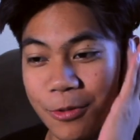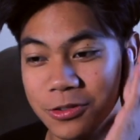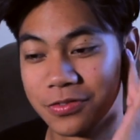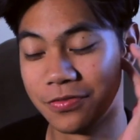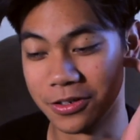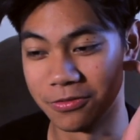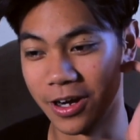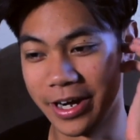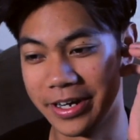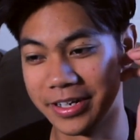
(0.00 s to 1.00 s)
the most fun
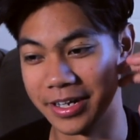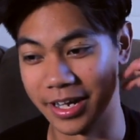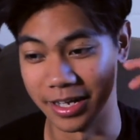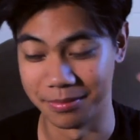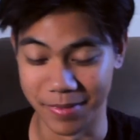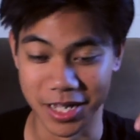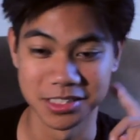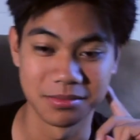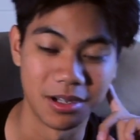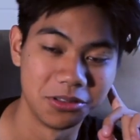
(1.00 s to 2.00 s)
ride at
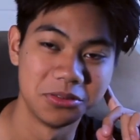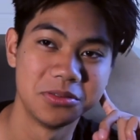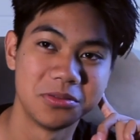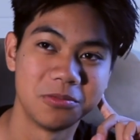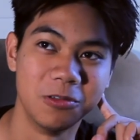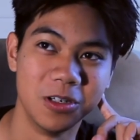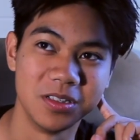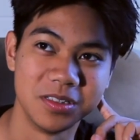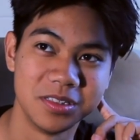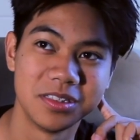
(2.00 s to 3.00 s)
Magic Mountain
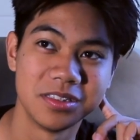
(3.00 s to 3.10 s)
was